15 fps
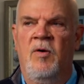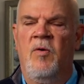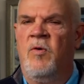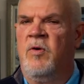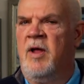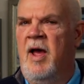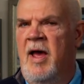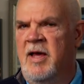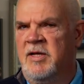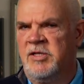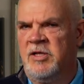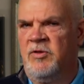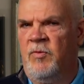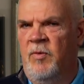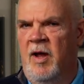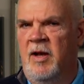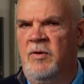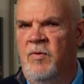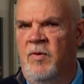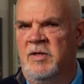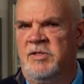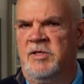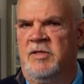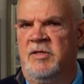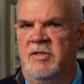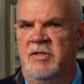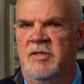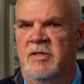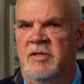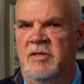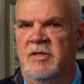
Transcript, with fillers: or to ask the right questions?